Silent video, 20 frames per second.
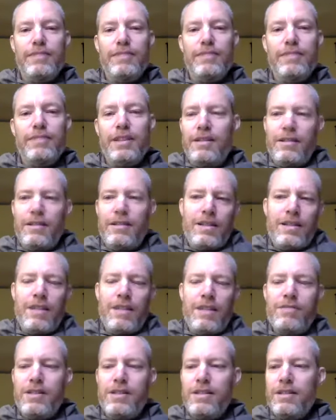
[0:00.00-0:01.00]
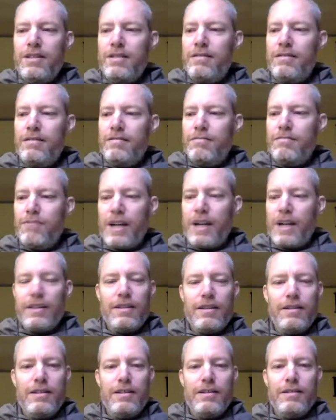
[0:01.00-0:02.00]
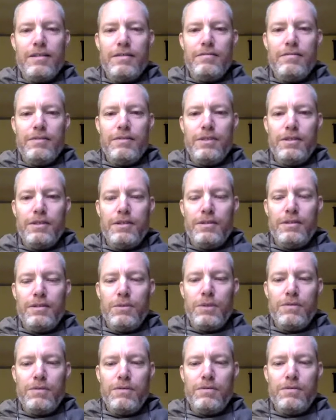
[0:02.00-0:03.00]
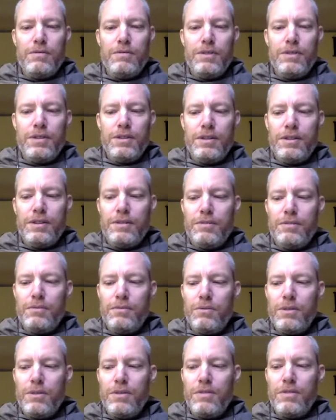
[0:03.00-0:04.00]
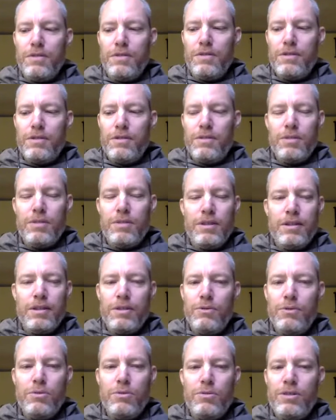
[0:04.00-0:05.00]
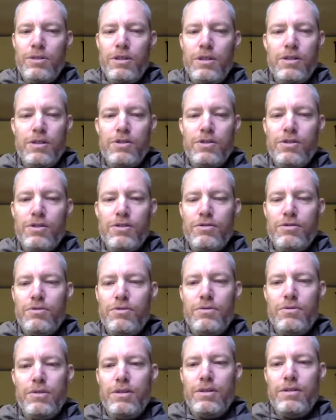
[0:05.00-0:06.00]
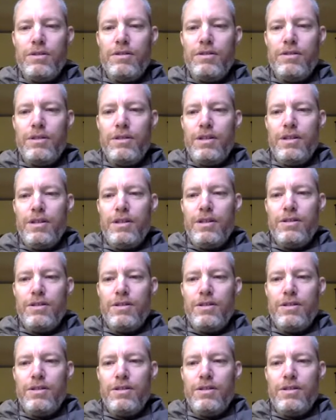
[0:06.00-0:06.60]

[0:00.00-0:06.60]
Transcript: and I've seen it practically, and we've with someone like Guru Maharaj, where he